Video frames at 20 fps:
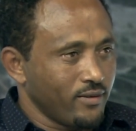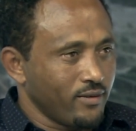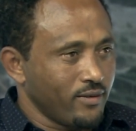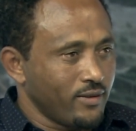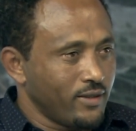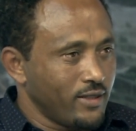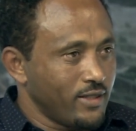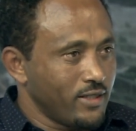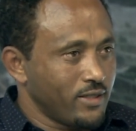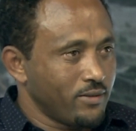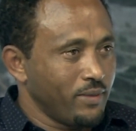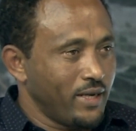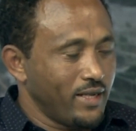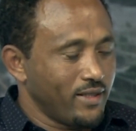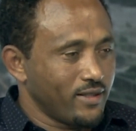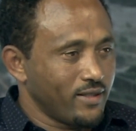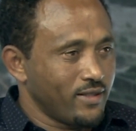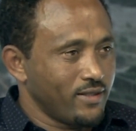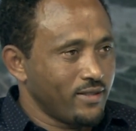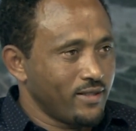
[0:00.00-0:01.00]
These
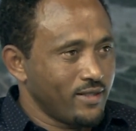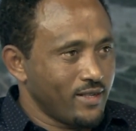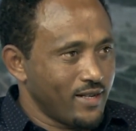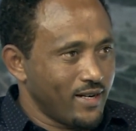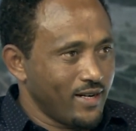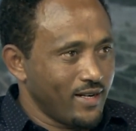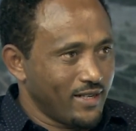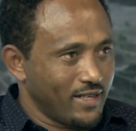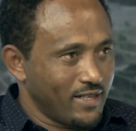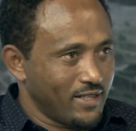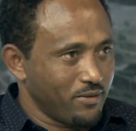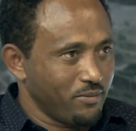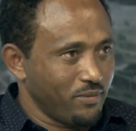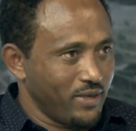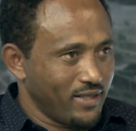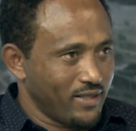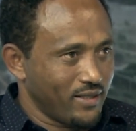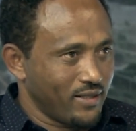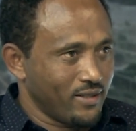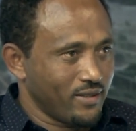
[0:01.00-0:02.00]
methods, this irrigation
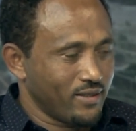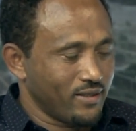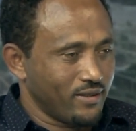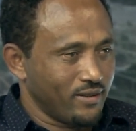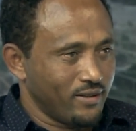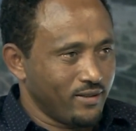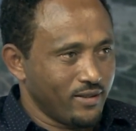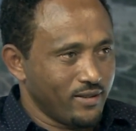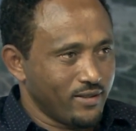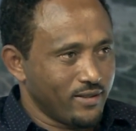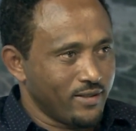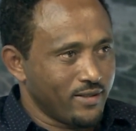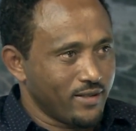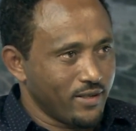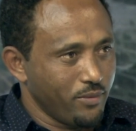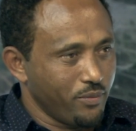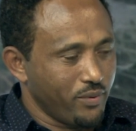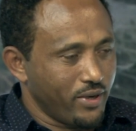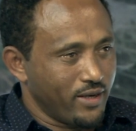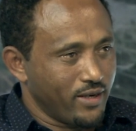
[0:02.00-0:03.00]
methods, this
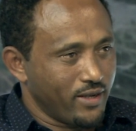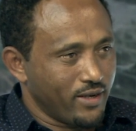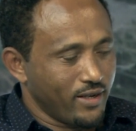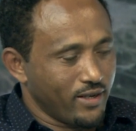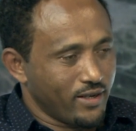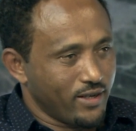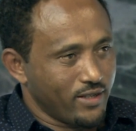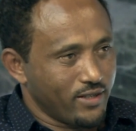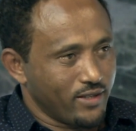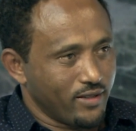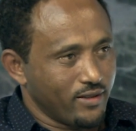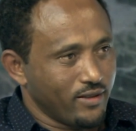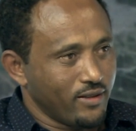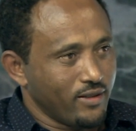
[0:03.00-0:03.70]
drip and irrigation,